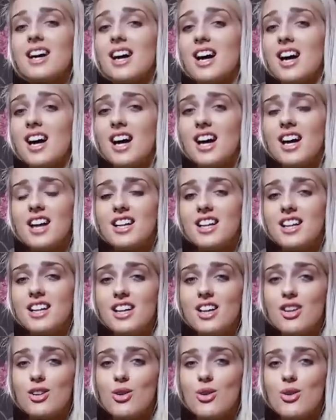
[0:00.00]
A
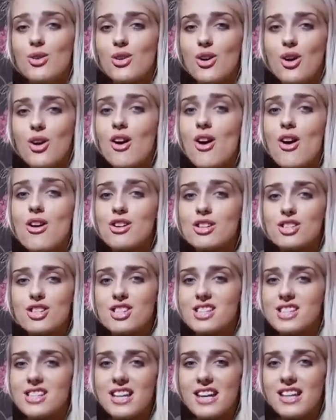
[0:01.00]
little girl
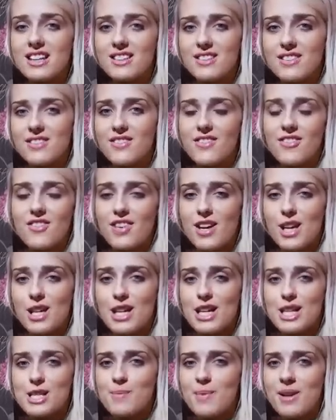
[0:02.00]
just didn't
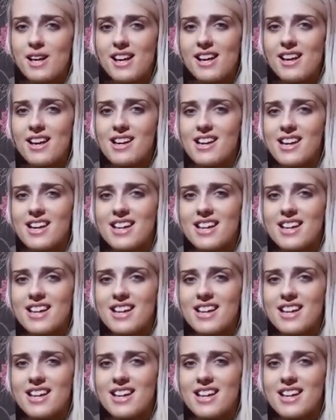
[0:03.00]
fit his plans.